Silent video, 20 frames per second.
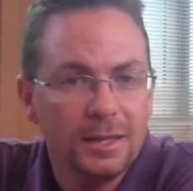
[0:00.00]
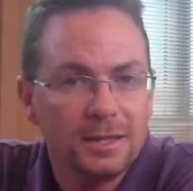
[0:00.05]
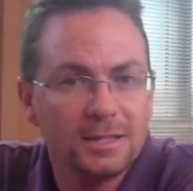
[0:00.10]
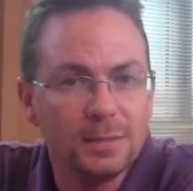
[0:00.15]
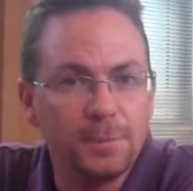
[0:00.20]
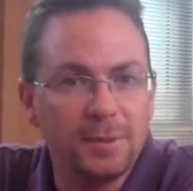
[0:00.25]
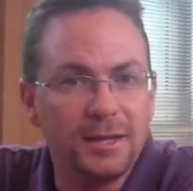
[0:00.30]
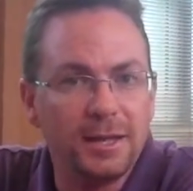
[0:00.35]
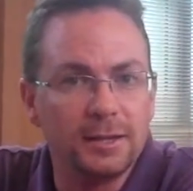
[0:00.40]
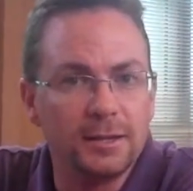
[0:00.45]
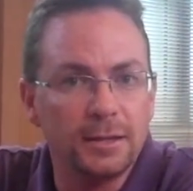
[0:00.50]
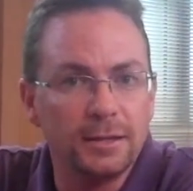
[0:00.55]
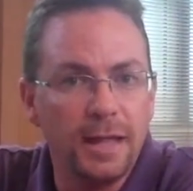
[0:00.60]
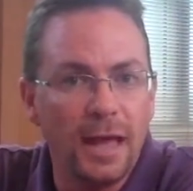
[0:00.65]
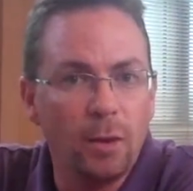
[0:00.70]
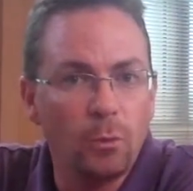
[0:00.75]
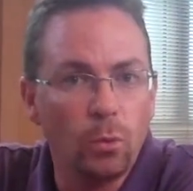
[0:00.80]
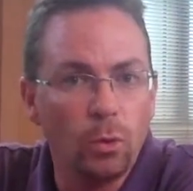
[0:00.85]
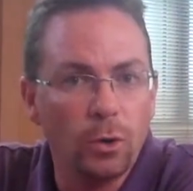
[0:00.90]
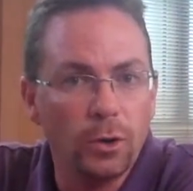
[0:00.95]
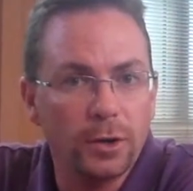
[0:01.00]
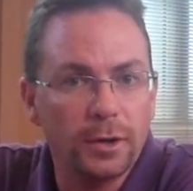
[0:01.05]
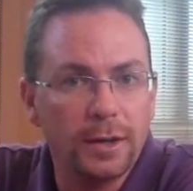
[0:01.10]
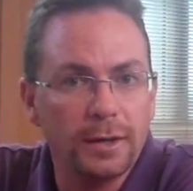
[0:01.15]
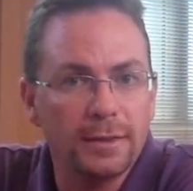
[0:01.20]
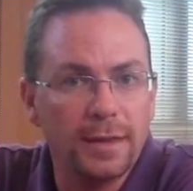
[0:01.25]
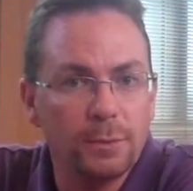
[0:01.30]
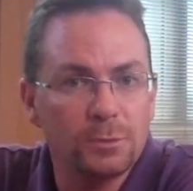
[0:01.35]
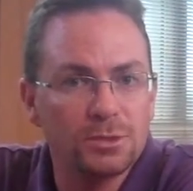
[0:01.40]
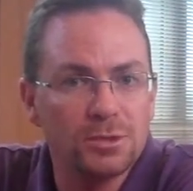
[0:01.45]
to begin a network,
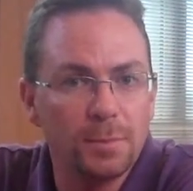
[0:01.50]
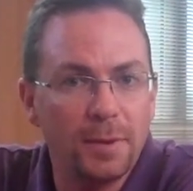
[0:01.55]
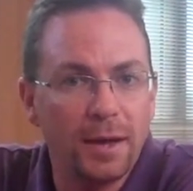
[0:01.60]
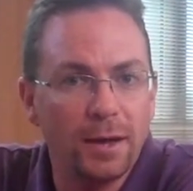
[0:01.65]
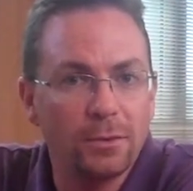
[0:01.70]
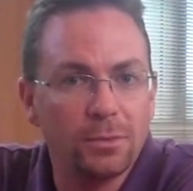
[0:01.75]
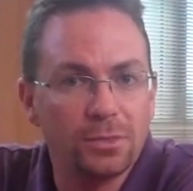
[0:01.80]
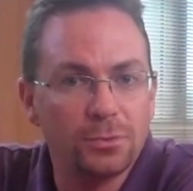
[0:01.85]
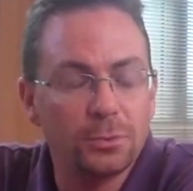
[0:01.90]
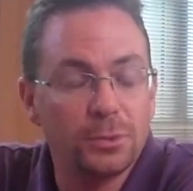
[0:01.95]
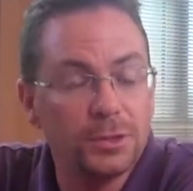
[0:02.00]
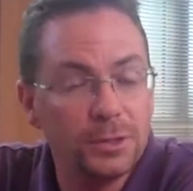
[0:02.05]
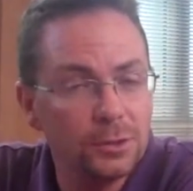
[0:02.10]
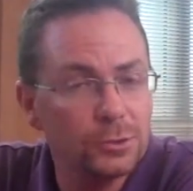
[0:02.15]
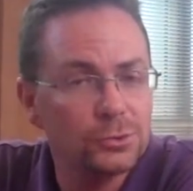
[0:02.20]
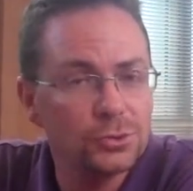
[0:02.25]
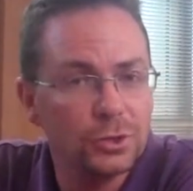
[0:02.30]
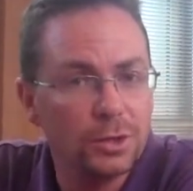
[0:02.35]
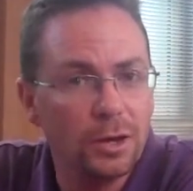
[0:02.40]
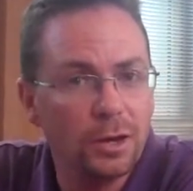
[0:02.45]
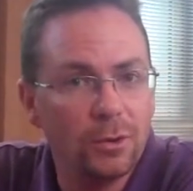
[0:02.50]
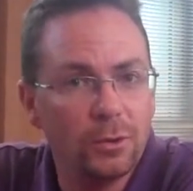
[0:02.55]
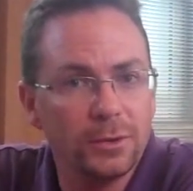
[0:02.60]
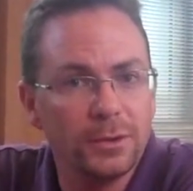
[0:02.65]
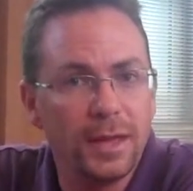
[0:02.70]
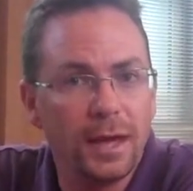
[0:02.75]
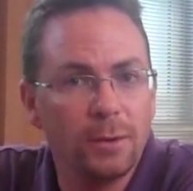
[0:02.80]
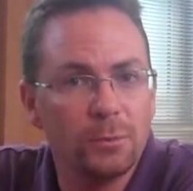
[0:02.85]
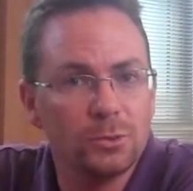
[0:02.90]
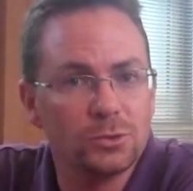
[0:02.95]
and that was about 3 years ago, and
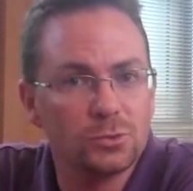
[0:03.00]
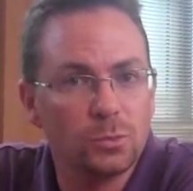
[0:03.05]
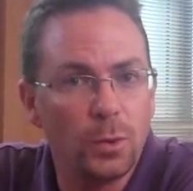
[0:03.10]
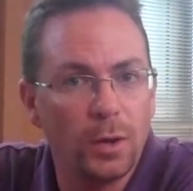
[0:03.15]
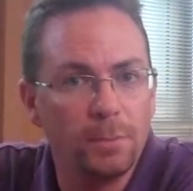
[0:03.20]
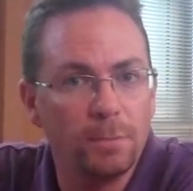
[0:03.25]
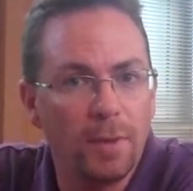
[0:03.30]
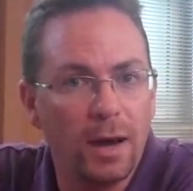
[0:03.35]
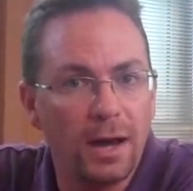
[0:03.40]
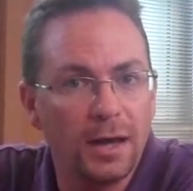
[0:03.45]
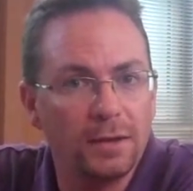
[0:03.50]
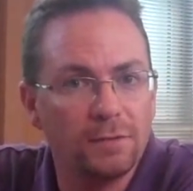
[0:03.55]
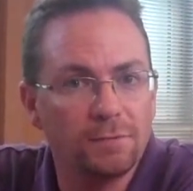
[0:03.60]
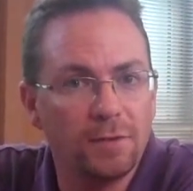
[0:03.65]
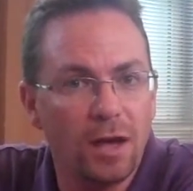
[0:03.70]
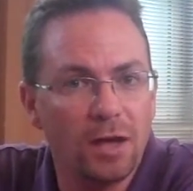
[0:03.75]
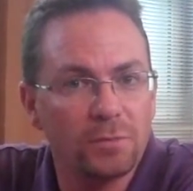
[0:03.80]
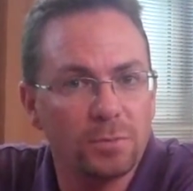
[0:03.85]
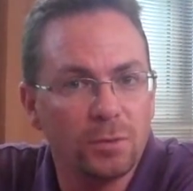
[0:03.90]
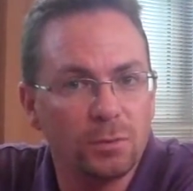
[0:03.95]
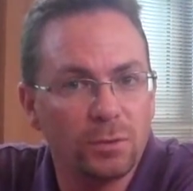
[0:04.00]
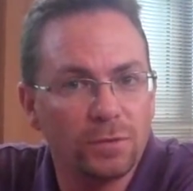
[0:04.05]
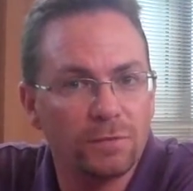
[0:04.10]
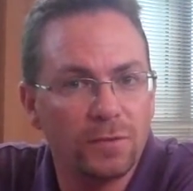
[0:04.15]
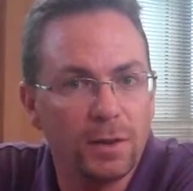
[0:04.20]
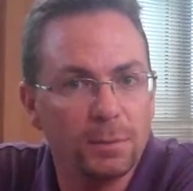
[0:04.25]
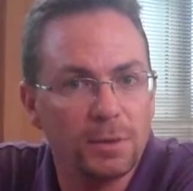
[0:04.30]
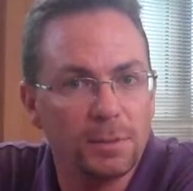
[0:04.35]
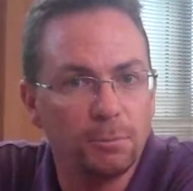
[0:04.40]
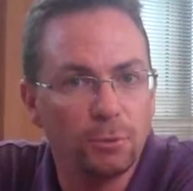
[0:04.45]
that was when my involvement with
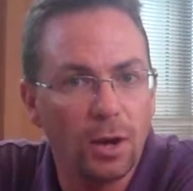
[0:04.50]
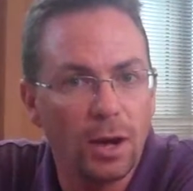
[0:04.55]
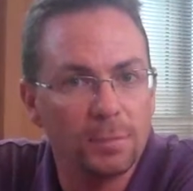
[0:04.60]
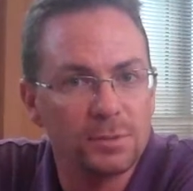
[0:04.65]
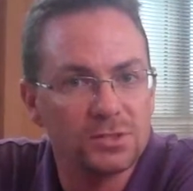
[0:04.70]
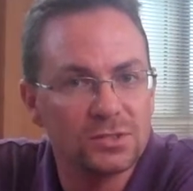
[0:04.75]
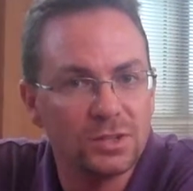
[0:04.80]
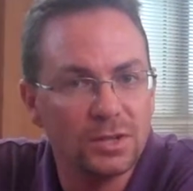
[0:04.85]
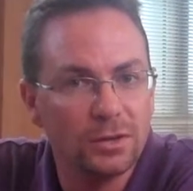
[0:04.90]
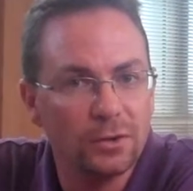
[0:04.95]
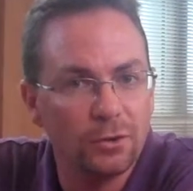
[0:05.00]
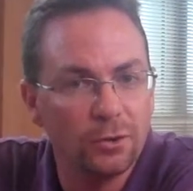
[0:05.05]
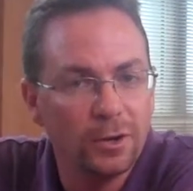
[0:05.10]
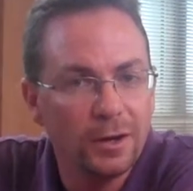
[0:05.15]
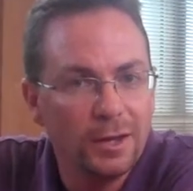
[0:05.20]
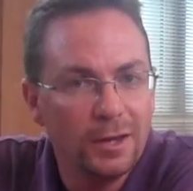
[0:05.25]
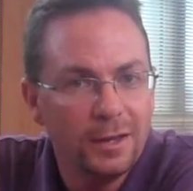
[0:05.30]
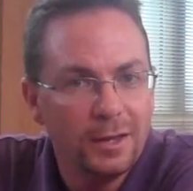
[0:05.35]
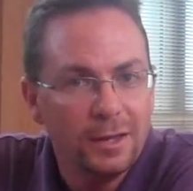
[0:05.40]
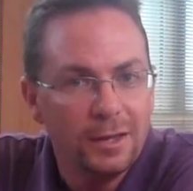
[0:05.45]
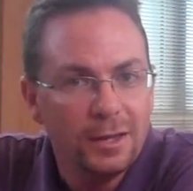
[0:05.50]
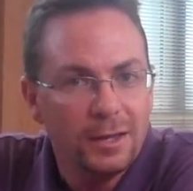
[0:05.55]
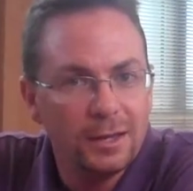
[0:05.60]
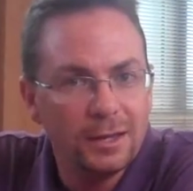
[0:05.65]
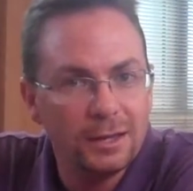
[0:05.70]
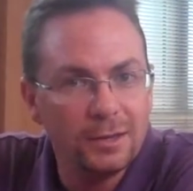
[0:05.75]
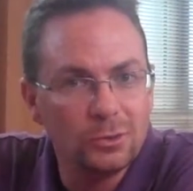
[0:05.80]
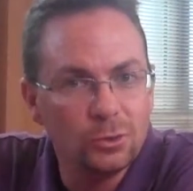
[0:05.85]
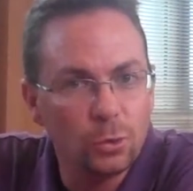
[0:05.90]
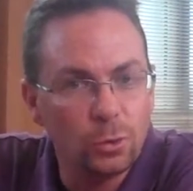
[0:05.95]
Family Promise here
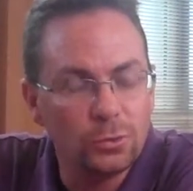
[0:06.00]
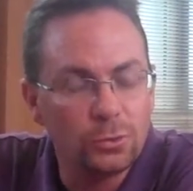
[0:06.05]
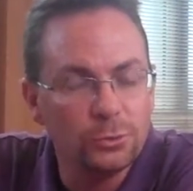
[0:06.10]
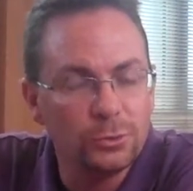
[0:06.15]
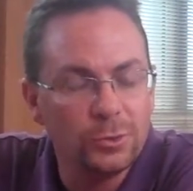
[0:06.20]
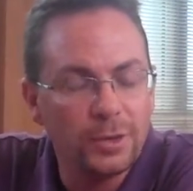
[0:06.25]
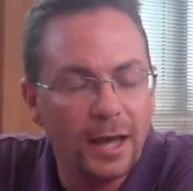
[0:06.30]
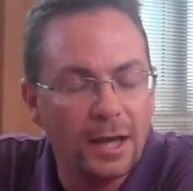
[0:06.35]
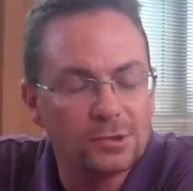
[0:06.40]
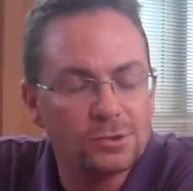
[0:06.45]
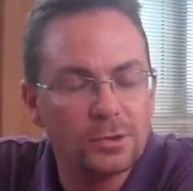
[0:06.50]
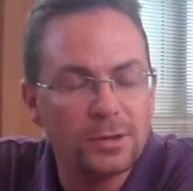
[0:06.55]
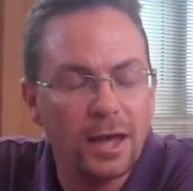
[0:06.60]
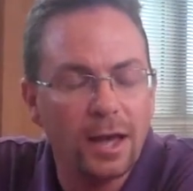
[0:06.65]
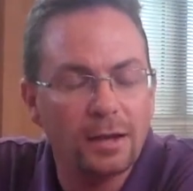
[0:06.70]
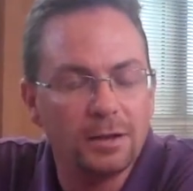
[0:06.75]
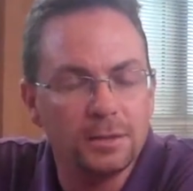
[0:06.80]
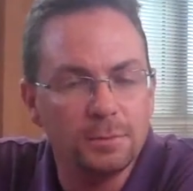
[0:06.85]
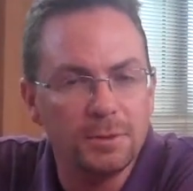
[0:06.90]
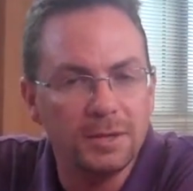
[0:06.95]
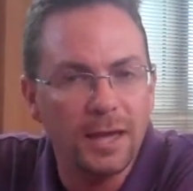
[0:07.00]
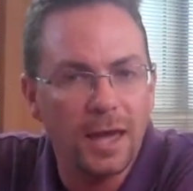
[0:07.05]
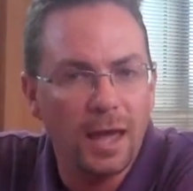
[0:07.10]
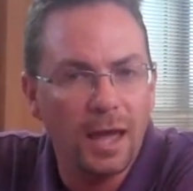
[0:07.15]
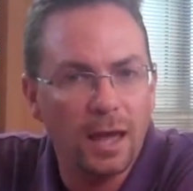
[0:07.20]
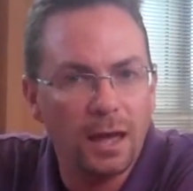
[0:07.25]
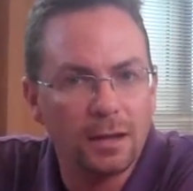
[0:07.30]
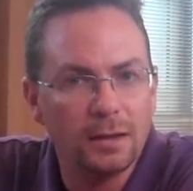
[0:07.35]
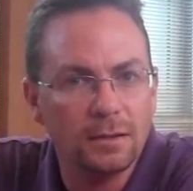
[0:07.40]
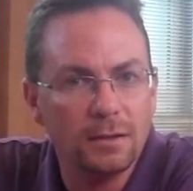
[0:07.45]
in northern Newcastle County
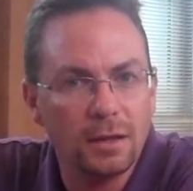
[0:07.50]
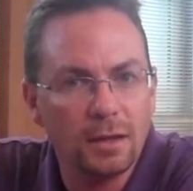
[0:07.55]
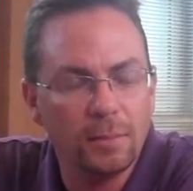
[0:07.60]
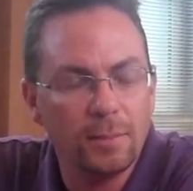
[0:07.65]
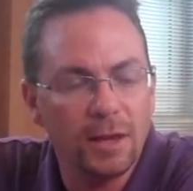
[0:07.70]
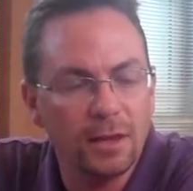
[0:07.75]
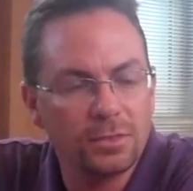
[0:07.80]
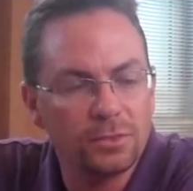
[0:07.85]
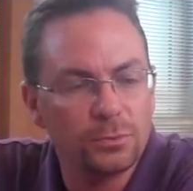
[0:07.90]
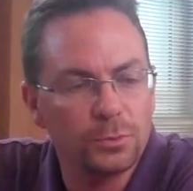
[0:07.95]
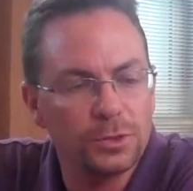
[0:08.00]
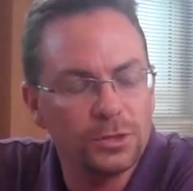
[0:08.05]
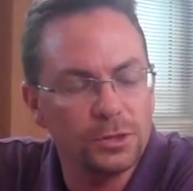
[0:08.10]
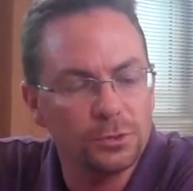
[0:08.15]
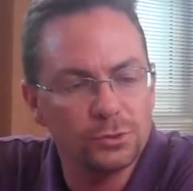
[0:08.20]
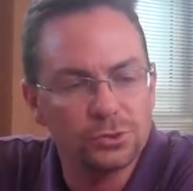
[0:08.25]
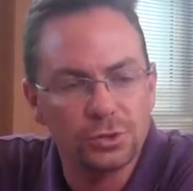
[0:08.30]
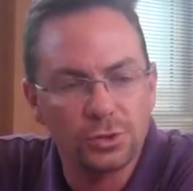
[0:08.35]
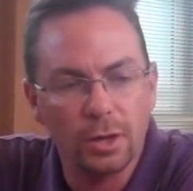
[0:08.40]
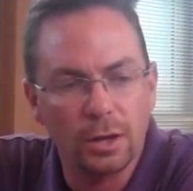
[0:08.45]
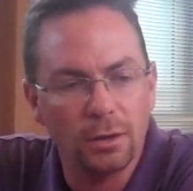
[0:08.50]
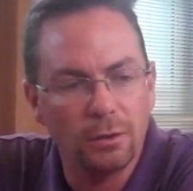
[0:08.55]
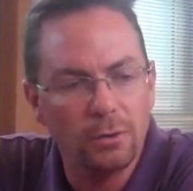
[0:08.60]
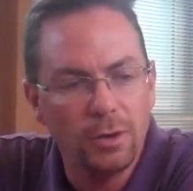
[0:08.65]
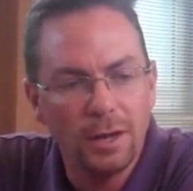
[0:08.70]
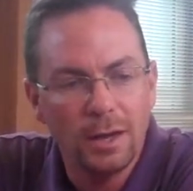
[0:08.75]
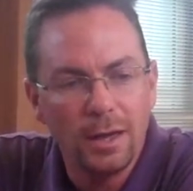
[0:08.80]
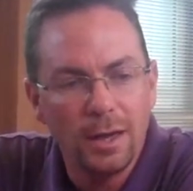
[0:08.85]
began about 3 years ago.